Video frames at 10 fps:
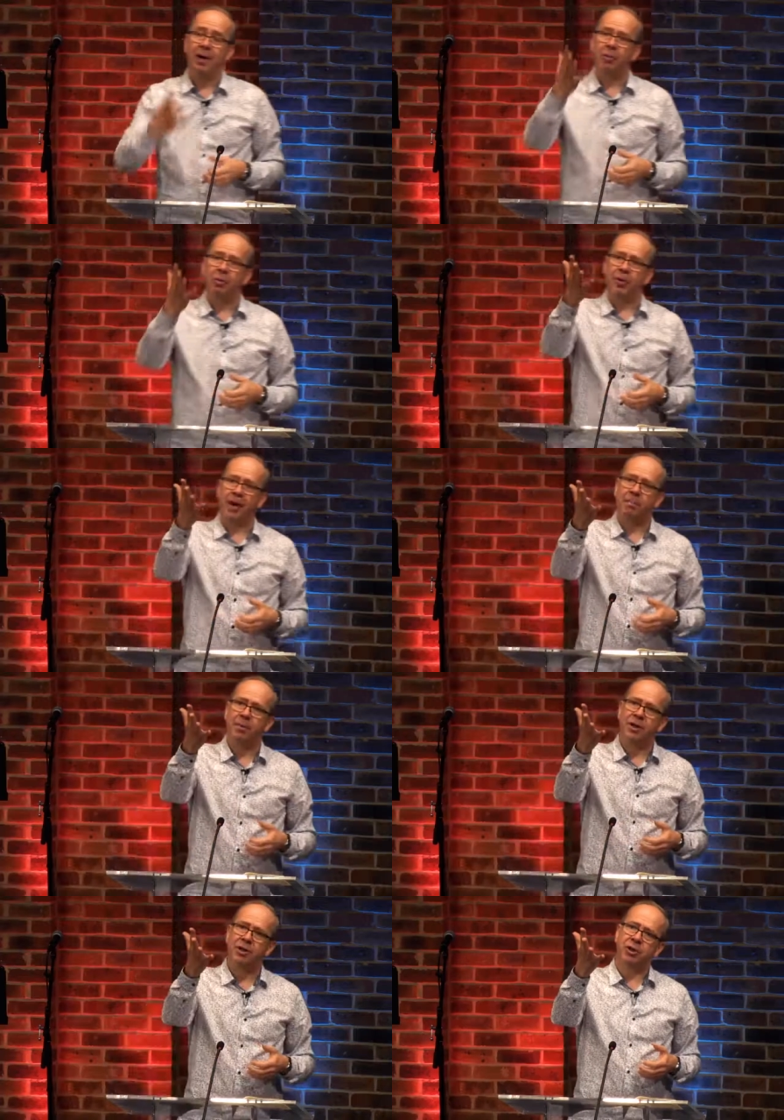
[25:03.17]
I put that
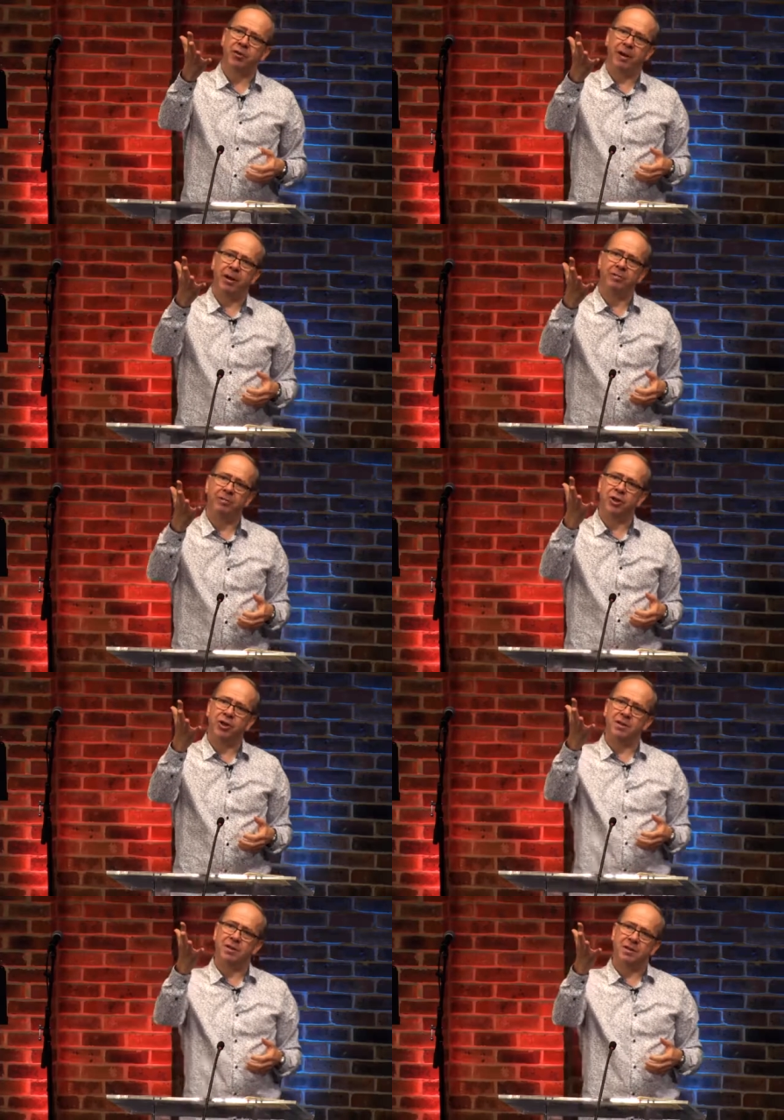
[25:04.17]
picture there of
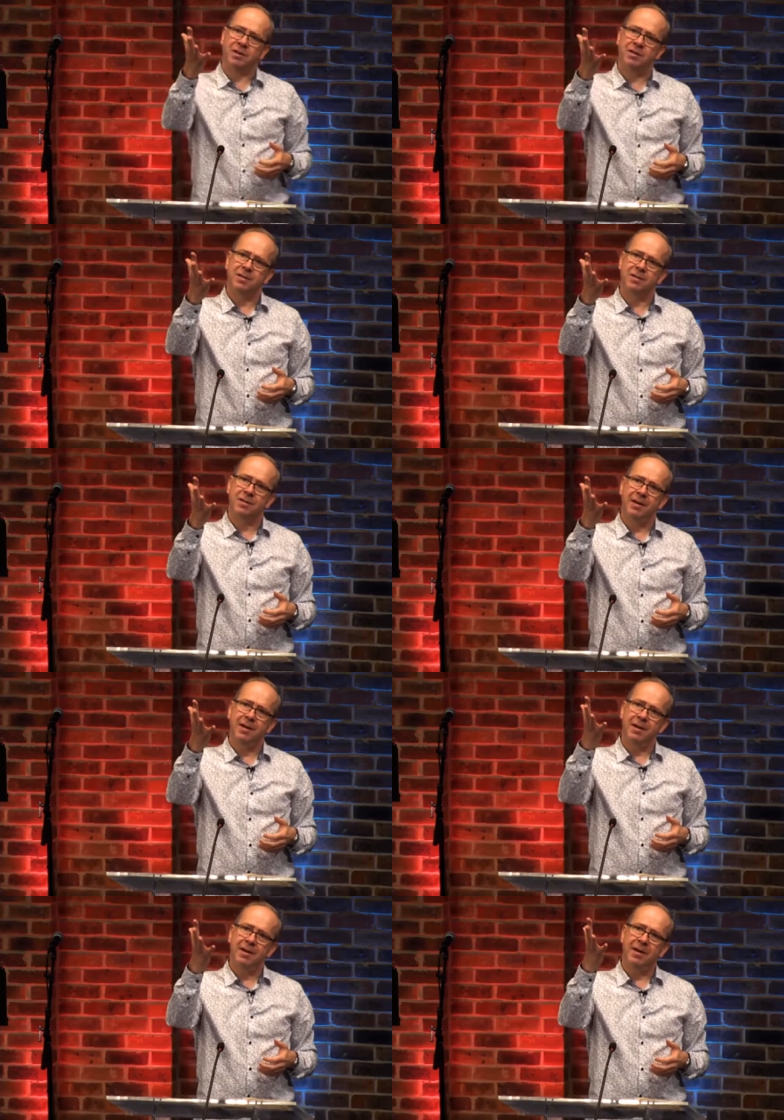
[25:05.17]
Jesus
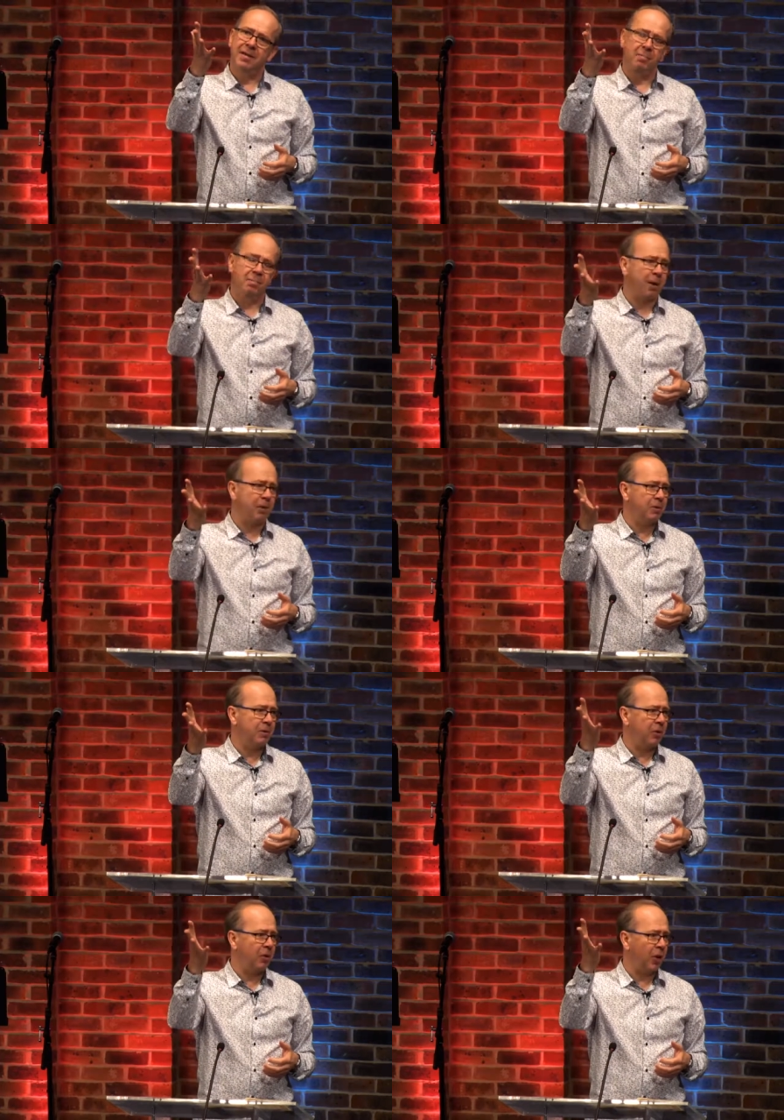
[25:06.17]
in the
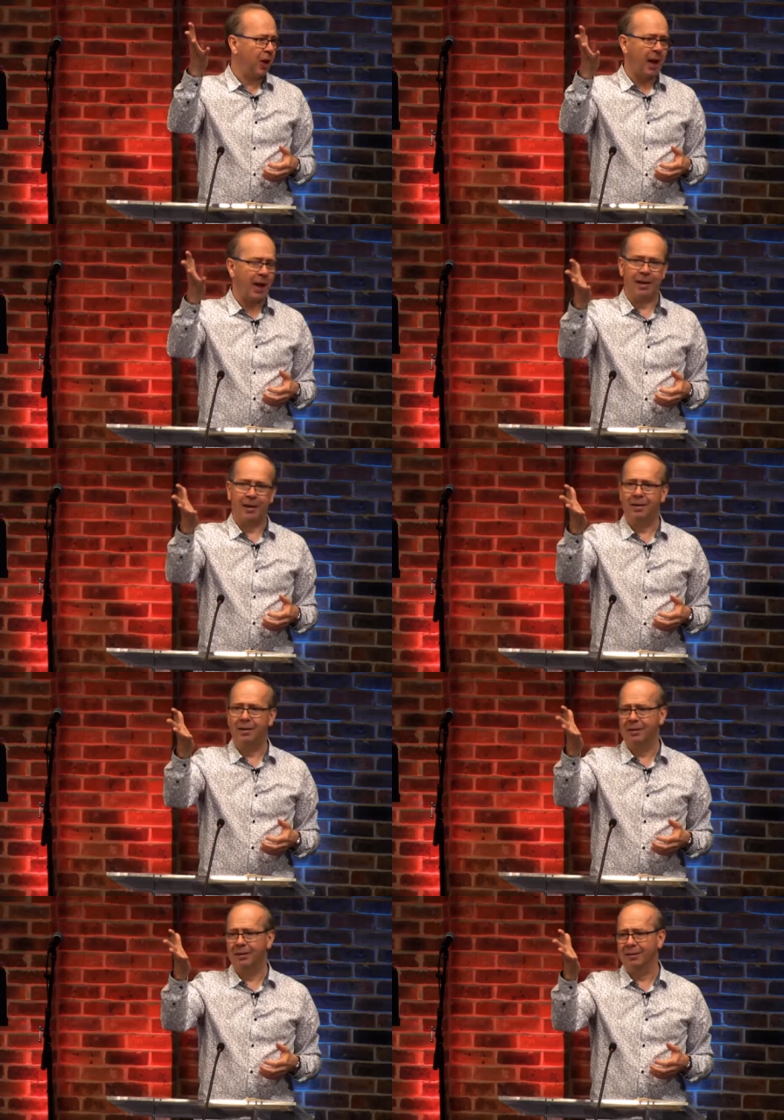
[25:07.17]
boat on the lake.
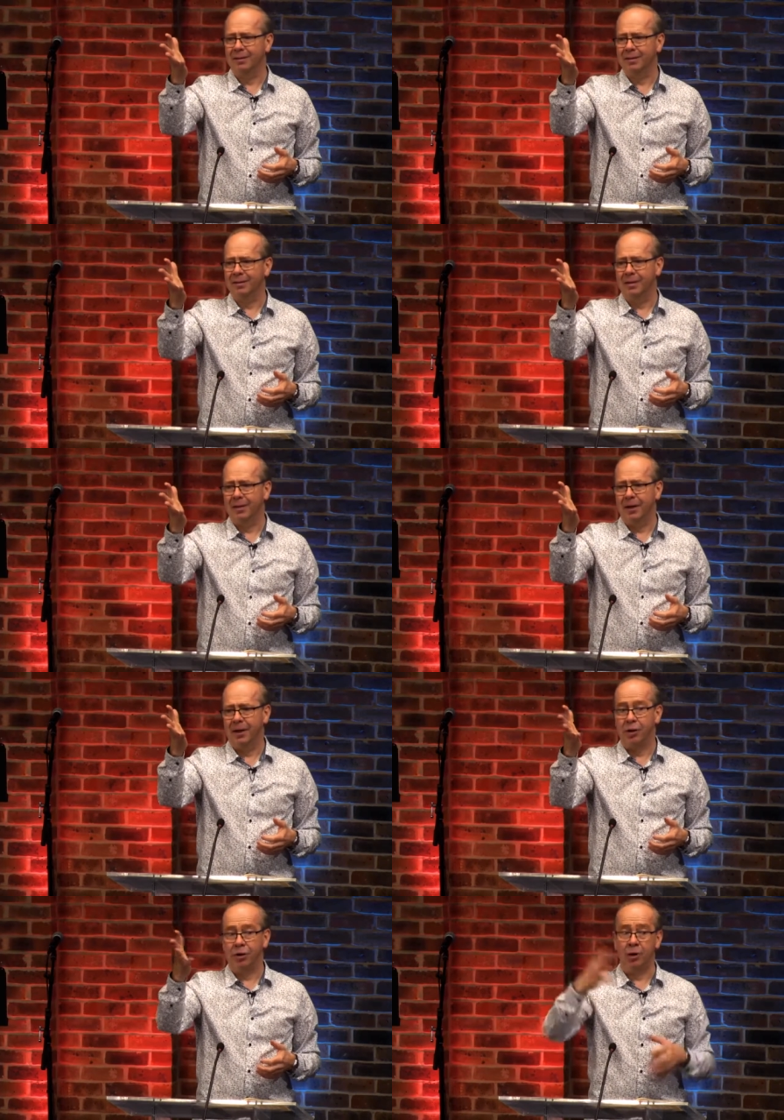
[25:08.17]

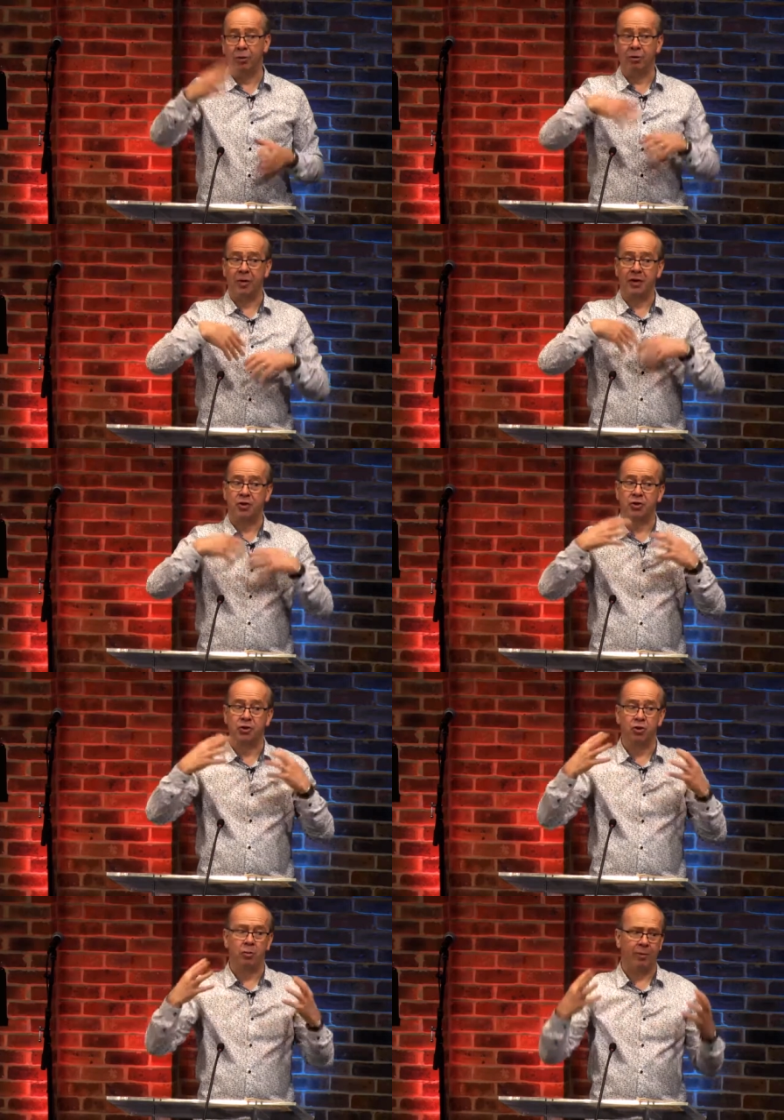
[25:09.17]
And you know that that
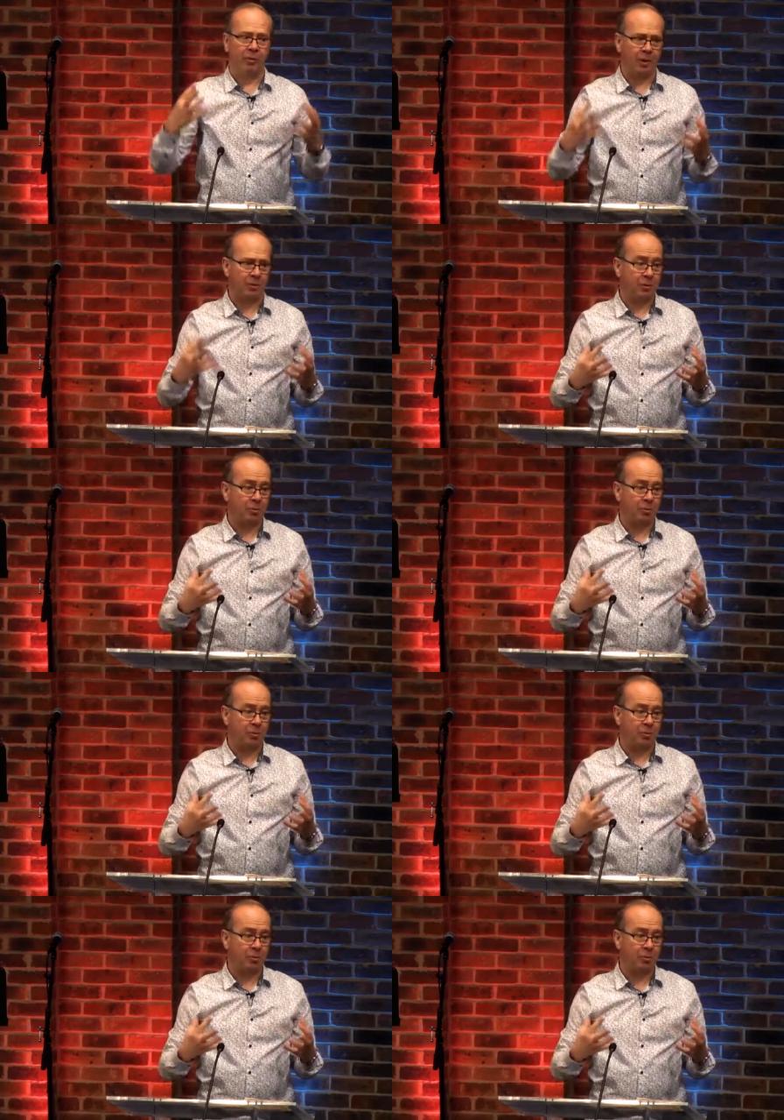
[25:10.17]
storm arose.